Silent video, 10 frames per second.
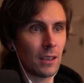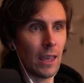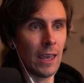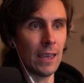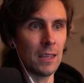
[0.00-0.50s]

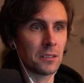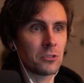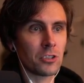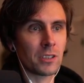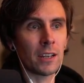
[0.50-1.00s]
and
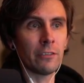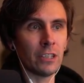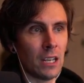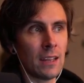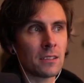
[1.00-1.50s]
just kind of
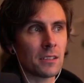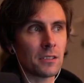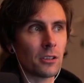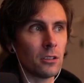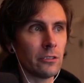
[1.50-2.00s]
enhances
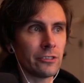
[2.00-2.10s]
all of